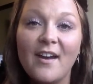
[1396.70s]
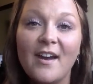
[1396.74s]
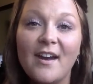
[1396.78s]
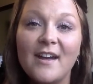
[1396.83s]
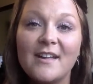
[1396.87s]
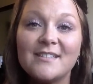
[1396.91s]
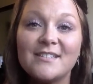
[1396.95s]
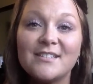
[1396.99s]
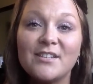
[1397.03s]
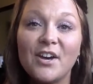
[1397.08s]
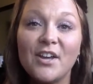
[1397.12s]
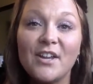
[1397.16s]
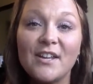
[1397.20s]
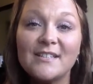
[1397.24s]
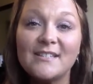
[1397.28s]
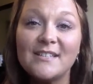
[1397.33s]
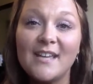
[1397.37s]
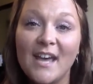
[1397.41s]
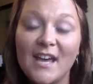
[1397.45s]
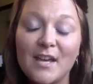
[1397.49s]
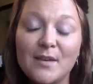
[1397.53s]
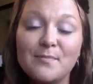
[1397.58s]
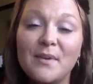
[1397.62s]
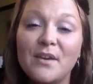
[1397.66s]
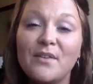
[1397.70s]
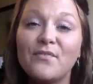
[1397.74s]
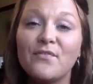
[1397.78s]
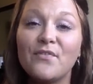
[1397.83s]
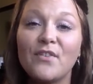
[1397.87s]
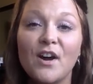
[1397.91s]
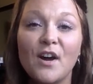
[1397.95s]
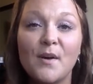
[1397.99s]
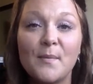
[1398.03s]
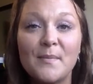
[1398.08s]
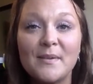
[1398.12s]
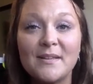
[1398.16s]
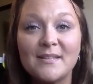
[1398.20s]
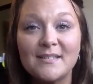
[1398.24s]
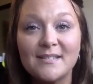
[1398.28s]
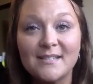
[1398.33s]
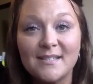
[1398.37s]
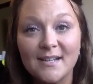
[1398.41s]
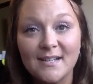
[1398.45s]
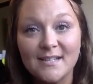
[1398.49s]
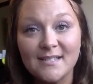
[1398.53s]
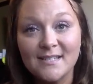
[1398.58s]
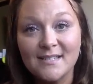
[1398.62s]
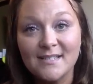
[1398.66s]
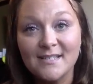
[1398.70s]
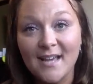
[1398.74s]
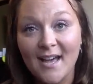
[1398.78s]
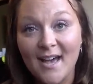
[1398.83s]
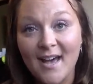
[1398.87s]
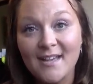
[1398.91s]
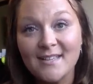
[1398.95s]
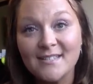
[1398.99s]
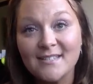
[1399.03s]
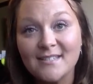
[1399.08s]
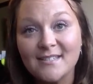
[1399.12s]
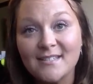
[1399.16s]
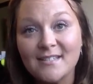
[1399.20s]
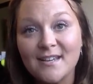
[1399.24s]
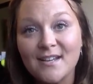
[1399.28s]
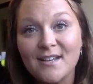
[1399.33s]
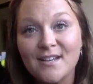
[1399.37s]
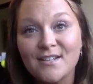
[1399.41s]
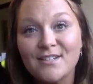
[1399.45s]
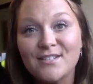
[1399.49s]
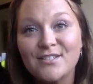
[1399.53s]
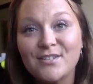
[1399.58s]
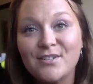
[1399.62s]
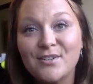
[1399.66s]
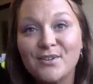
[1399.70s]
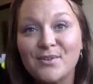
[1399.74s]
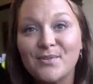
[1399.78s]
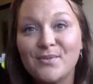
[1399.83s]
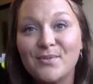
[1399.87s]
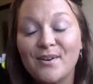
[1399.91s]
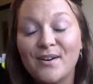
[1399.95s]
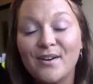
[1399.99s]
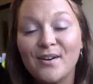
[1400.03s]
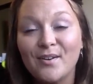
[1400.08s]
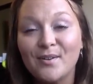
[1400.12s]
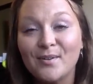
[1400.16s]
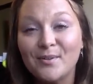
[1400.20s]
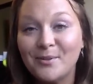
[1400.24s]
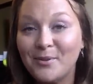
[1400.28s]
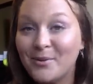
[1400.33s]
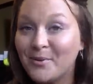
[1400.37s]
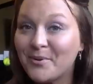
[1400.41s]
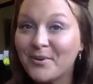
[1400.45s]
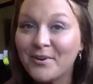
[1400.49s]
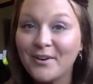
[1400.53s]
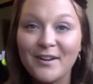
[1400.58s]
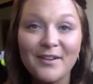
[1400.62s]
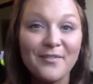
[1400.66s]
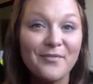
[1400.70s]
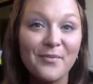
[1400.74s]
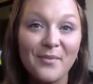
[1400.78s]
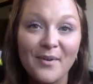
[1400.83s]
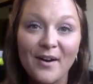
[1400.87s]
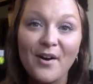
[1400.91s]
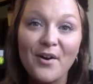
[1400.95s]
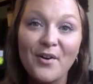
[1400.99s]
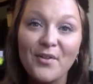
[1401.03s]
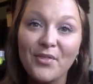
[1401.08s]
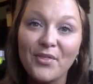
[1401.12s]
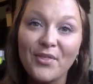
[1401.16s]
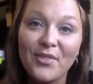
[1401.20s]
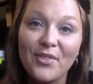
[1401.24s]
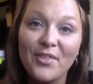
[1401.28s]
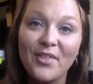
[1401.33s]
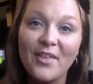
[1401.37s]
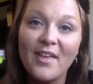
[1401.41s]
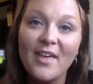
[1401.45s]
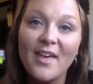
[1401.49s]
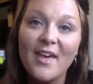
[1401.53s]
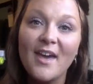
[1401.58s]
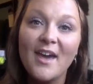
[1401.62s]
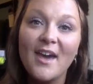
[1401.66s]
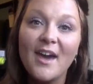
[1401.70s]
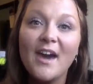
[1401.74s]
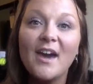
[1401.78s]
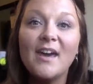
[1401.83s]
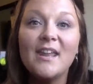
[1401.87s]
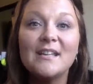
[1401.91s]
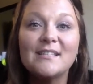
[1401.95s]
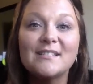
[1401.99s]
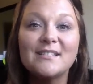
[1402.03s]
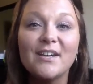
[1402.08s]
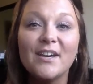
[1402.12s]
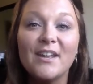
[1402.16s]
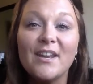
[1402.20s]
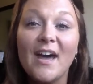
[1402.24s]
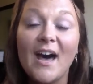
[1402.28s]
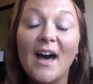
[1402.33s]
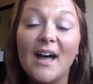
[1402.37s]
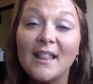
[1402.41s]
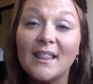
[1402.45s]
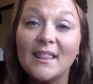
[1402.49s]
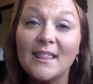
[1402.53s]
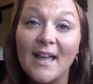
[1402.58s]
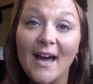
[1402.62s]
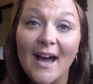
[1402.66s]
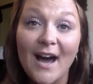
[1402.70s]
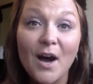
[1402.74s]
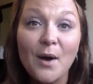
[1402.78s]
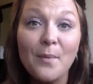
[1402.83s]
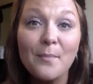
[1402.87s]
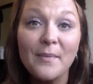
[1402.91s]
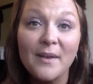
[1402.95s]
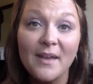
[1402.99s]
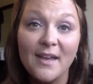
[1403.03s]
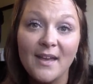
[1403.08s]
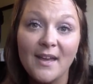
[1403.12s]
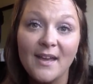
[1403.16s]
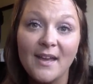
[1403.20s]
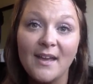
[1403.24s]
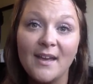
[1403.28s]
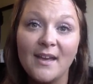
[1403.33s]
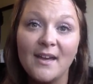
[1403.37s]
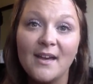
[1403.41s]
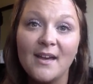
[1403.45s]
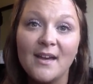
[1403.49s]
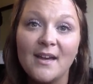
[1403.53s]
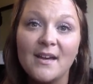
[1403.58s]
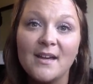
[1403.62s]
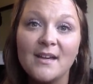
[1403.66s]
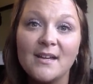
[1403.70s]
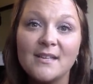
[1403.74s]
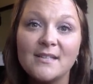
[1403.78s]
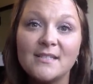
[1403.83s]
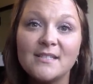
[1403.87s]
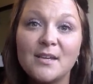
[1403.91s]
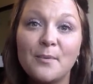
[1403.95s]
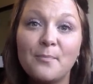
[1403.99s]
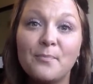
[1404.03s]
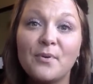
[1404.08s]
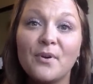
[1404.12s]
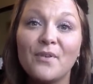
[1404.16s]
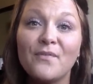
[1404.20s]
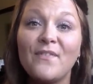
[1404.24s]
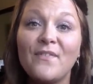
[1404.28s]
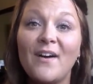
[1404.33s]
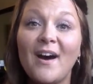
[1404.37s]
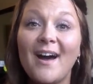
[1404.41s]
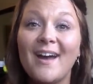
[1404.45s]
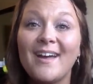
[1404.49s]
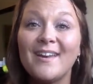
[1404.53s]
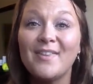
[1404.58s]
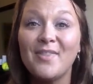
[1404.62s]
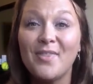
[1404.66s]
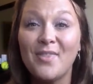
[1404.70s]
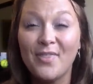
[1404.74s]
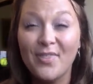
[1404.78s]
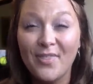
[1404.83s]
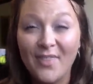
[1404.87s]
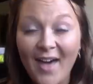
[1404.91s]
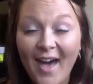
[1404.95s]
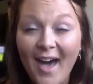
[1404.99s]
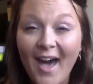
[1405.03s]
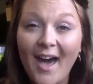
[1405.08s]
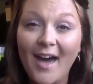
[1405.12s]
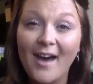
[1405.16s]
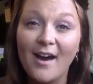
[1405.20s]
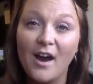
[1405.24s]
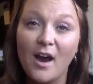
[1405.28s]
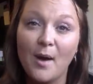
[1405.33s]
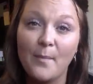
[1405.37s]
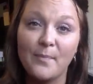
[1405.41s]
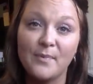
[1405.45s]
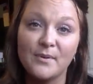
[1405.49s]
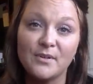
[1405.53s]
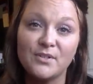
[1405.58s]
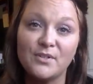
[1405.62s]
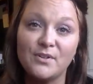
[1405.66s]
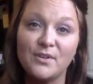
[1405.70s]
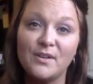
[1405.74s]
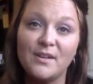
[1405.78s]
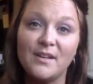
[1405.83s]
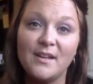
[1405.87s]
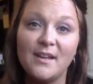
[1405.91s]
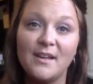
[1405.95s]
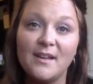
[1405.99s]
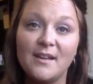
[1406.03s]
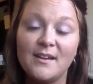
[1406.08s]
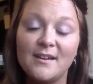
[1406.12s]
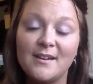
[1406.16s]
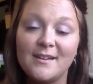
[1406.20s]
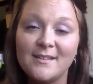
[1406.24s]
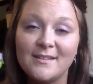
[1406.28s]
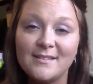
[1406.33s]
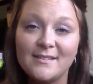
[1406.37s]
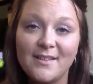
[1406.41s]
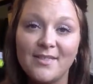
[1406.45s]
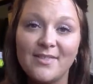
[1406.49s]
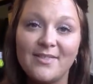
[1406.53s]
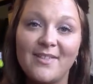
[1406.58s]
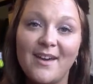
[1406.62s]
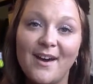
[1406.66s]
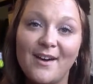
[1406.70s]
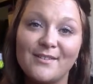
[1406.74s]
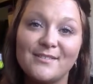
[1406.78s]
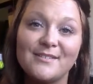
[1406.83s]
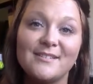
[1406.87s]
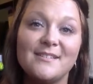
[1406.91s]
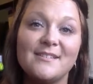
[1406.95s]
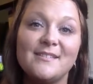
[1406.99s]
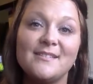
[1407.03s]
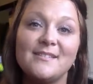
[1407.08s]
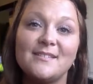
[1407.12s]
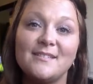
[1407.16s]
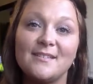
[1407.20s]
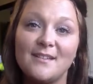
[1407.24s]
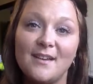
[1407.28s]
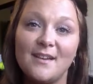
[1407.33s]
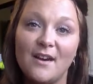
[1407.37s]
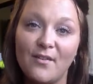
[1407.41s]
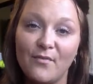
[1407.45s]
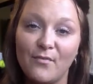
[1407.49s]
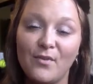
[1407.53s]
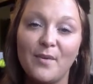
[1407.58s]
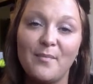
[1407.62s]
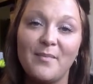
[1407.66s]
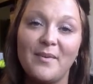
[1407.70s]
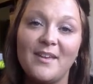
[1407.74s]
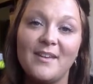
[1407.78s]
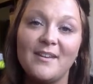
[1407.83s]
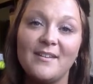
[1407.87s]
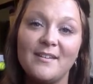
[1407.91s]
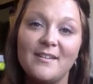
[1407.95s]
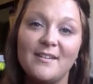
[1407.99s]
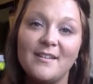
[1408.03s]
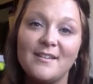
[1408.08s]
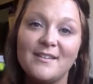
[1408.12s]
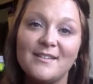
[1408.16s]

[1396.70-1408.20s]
It's going to take me from success to lucrative wealth, and it's going to allow me to provide that opportunity to thousands of women.